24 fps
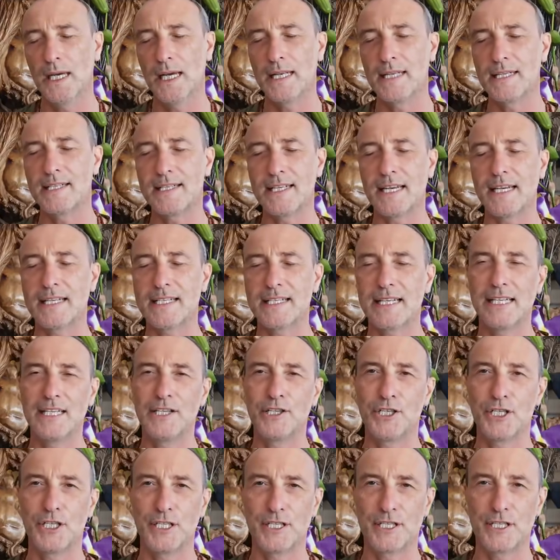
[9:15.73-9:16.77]
and six
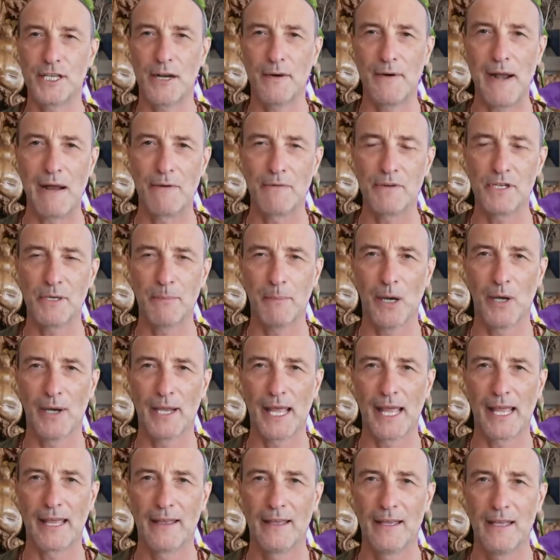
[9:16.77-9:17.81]
inches around your
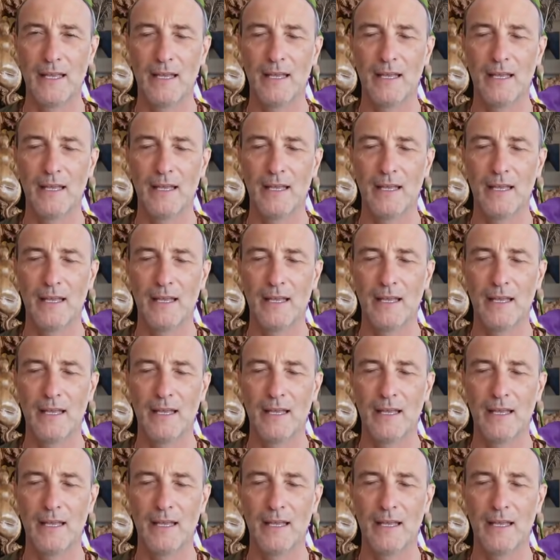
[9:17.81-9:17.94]
body,